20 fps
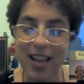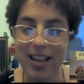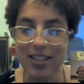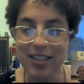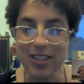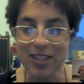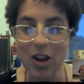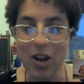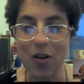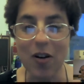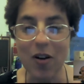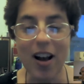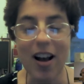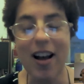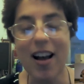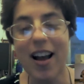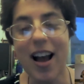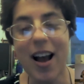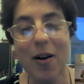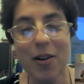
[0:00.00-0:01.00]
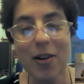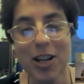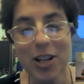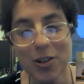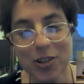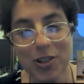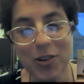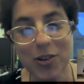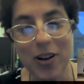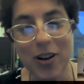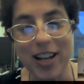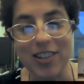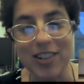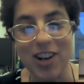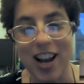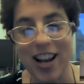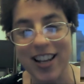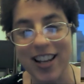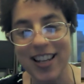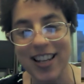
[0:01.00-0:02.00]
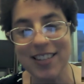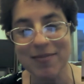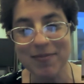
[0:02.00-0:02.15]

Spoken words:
So how are you doing, Dragon?